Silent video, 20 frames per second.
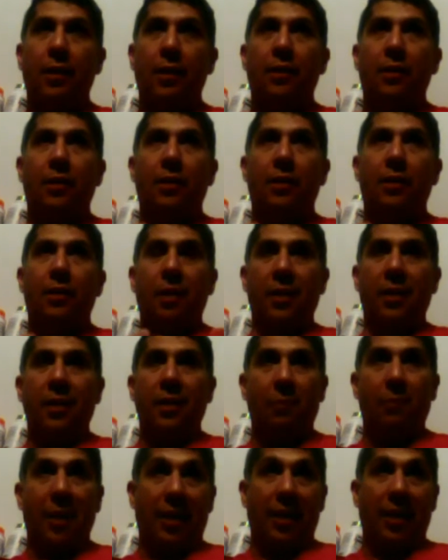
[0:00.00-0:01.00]
This
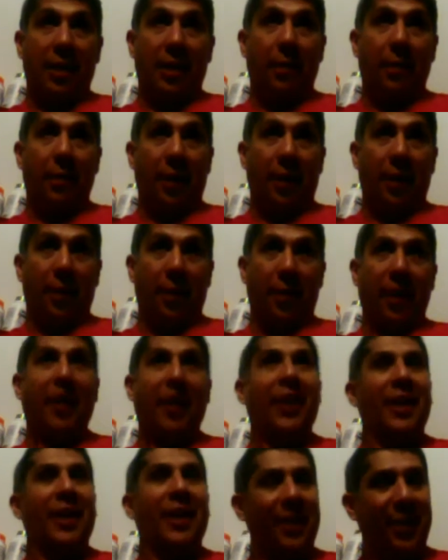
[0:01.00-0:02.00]
doesn't mean that I'm healthy.
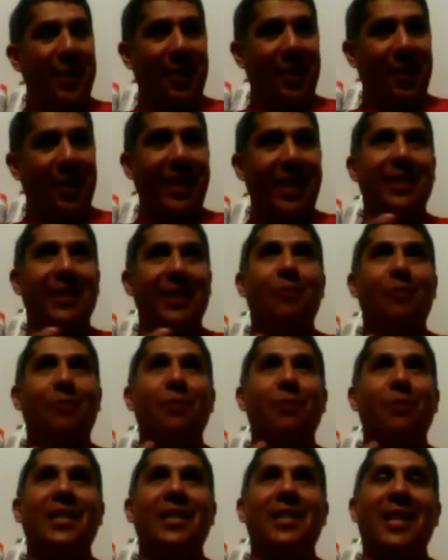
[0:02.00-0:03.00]
You know what I mean? It just
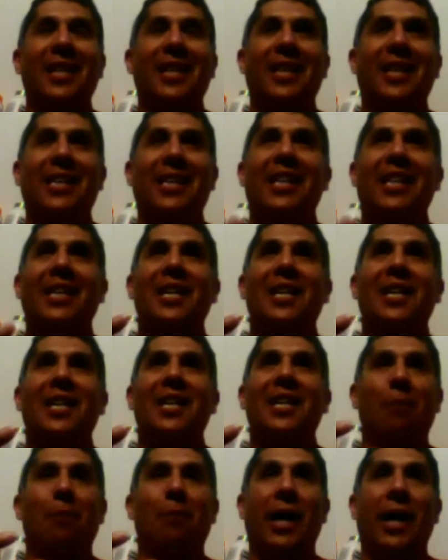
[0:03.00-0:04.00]
means that
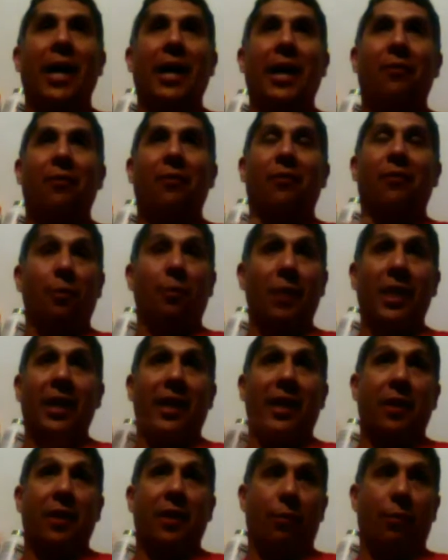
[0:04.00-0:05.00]
I'm buying up. For
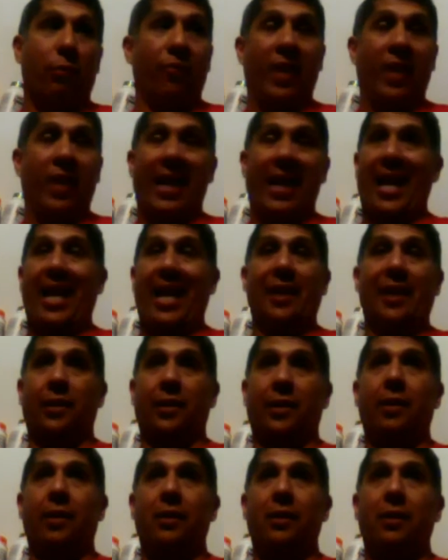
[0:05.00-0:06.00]
me, they last a
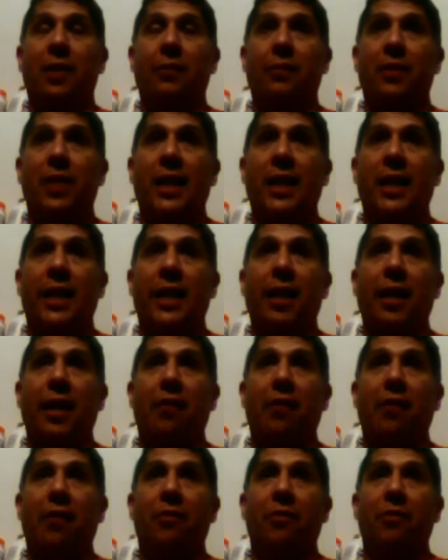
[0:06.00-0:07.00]
long time. You can take
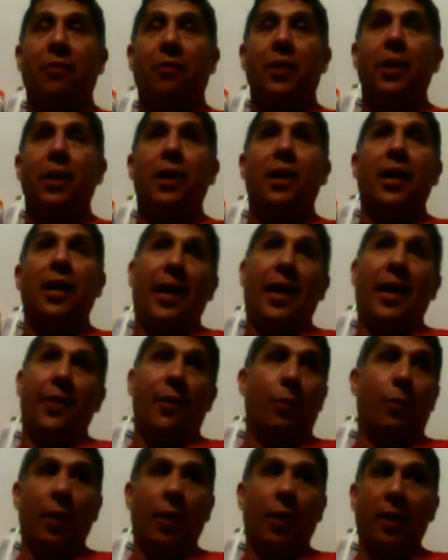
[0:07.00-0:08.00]
care of them, and
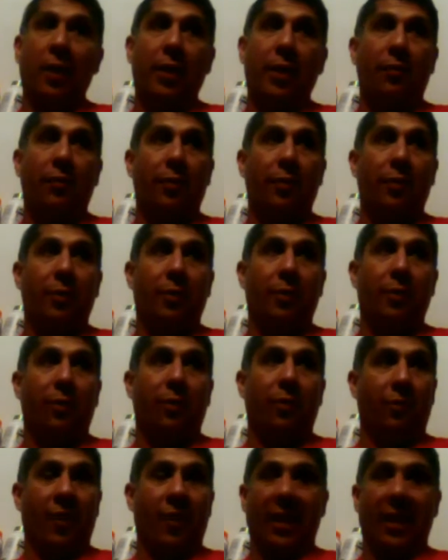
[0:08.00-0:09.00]
they're really good for
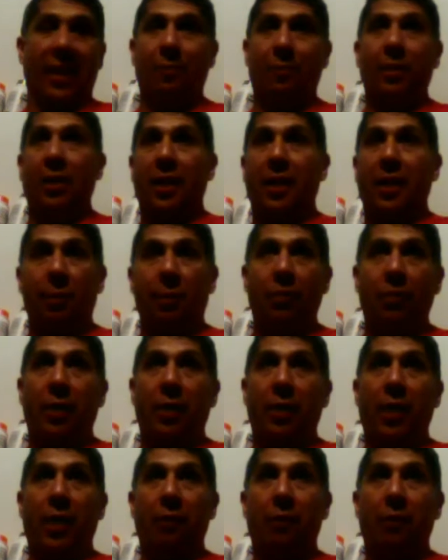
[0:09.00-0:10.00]
flexibility, like
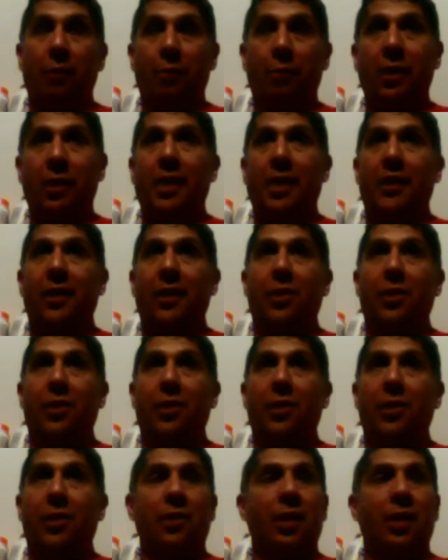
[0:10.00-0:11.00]
moving around, mobility, etc.,
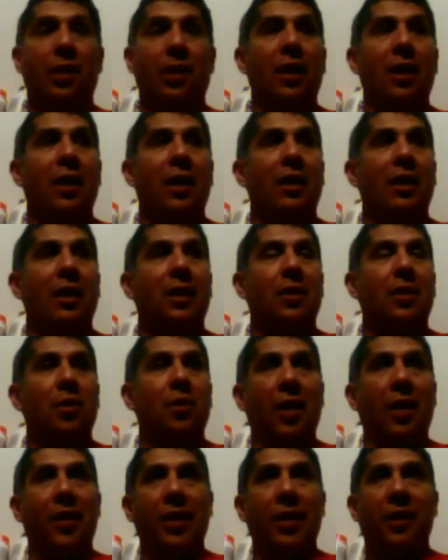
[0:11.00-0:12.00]
etc.
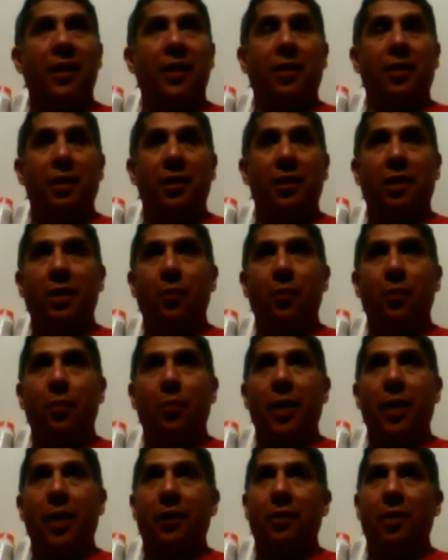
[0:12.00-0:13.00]
So I think it's a good
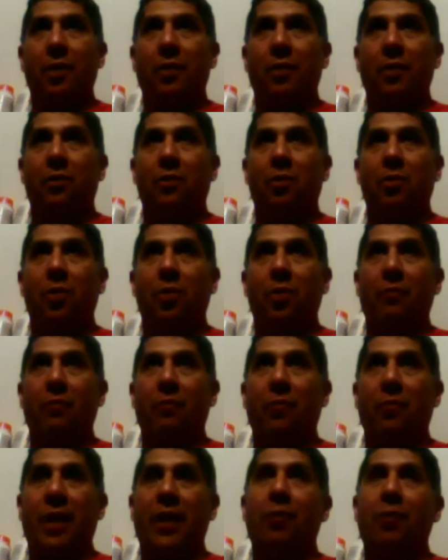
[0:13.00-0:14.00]
product. So I don't sweat
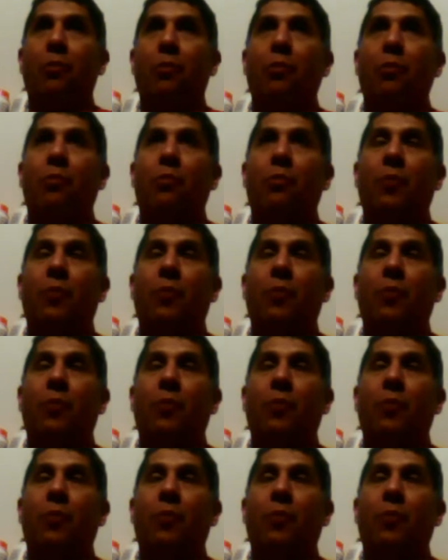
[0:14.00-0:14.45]
it, but I don't.